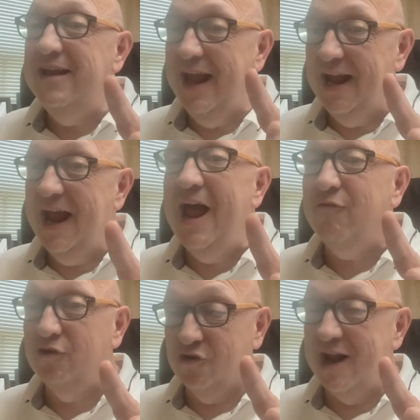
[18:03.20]
and
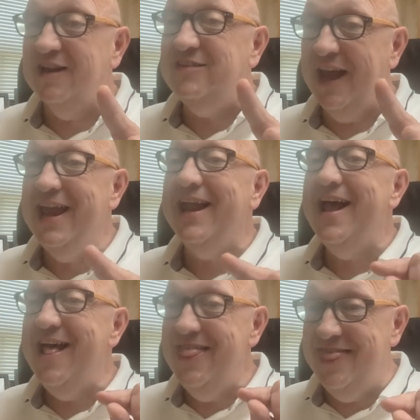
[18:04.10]
ever try to take
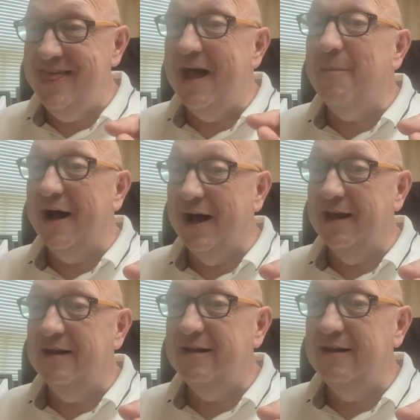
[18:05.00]
them on.